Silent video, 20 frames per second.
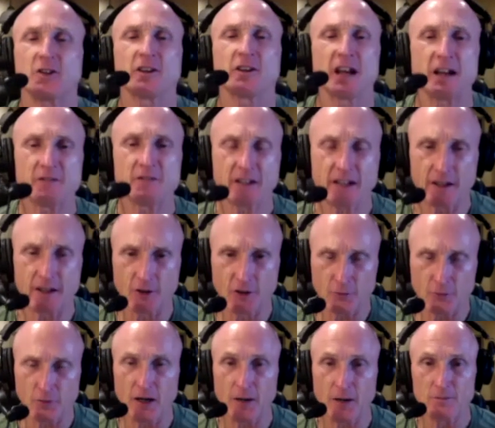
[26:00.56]
having
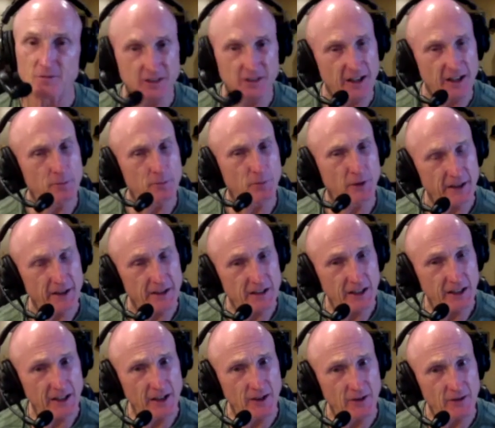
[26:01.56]
health problems and they break
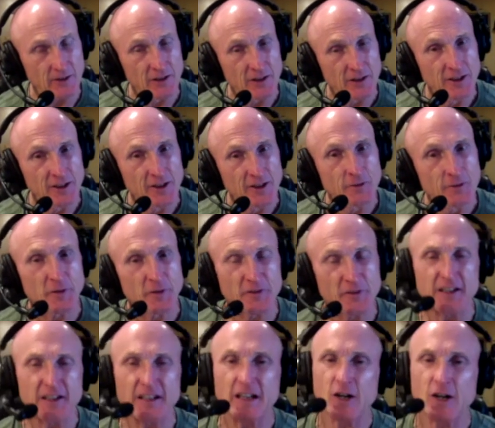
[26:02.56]
down. But
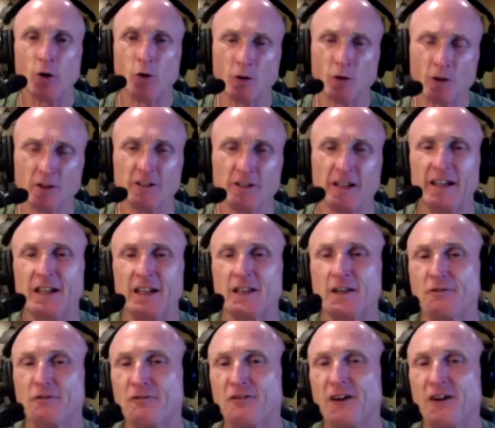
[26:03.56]
then he correlated
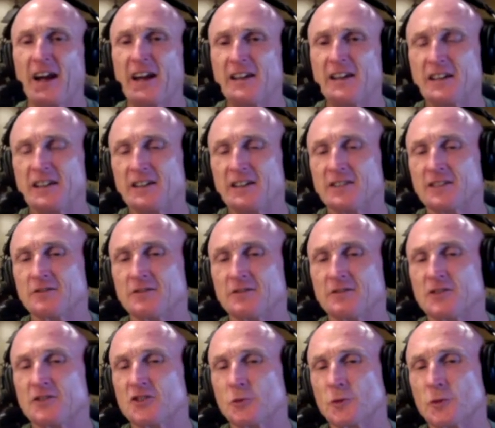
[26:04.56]
the findings of
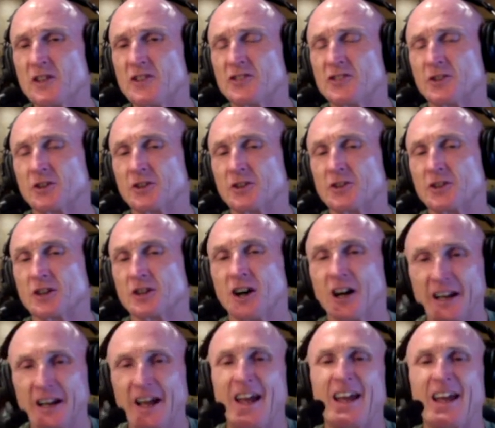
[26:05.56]
his research
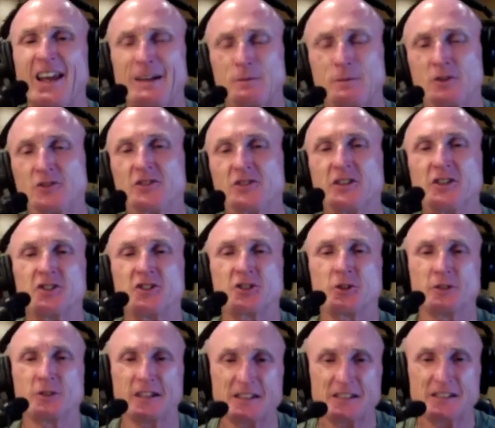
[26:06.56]
on animals and he
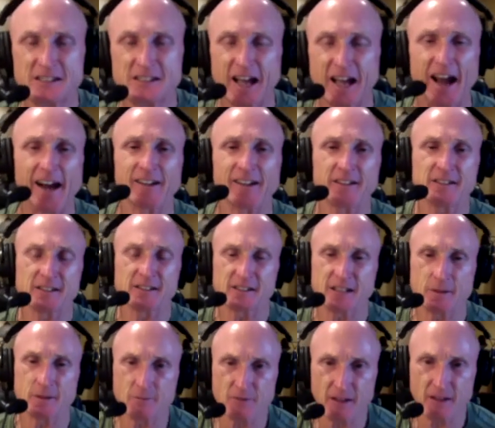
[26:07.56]
showed exactly the
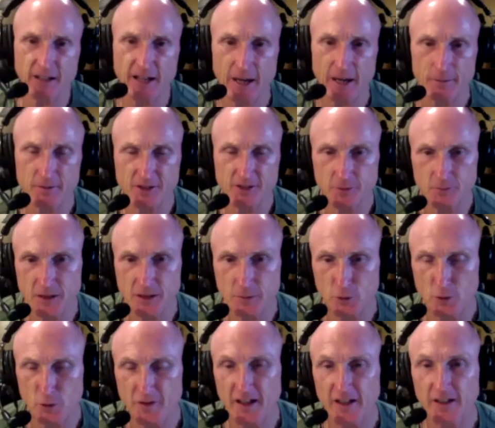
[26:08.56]
same thing happens to
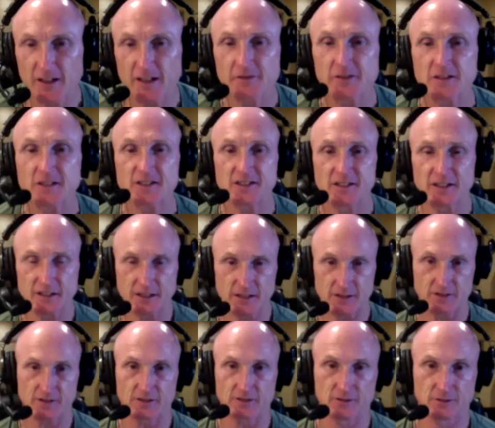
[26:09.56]
people when they live in cities.